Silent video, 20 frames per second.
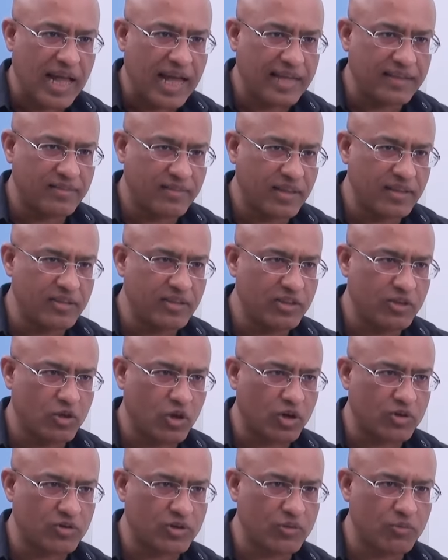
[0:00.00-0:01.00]
and then the
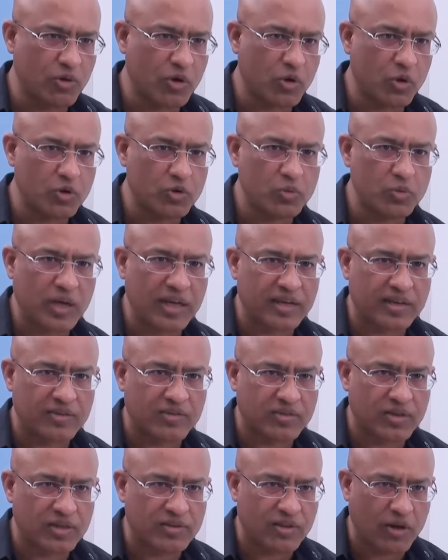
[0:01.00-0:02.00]
toxin will go to
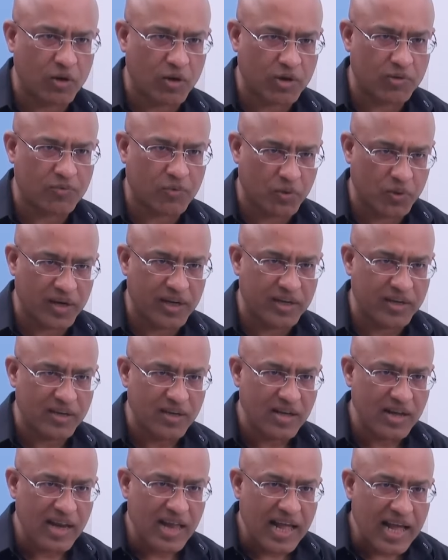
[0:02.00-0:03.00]
extracellular fluid,
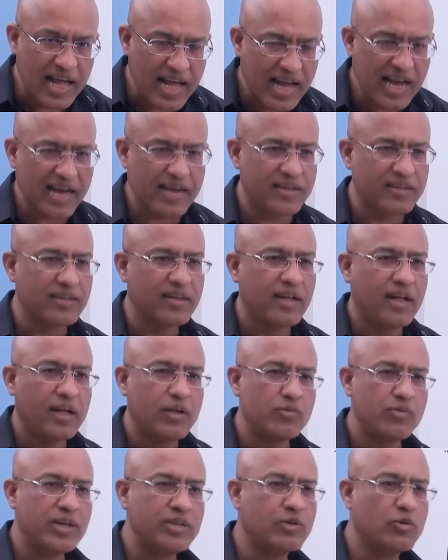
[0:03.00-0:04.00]
and
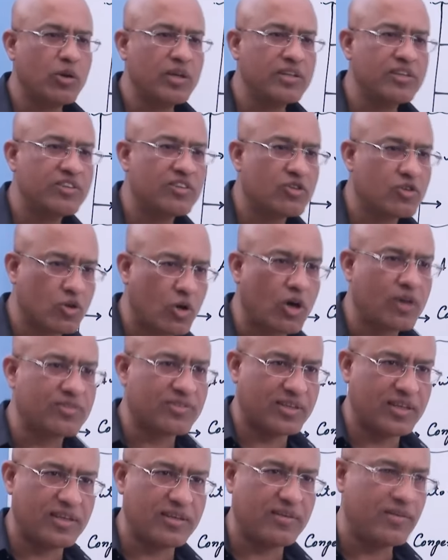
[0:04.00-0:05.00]
eventually this
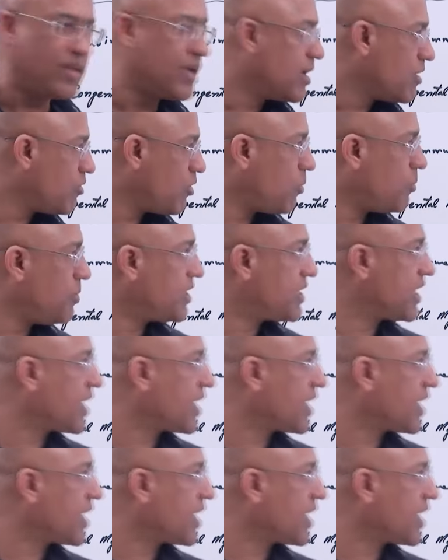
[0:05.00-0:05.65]
toxin will be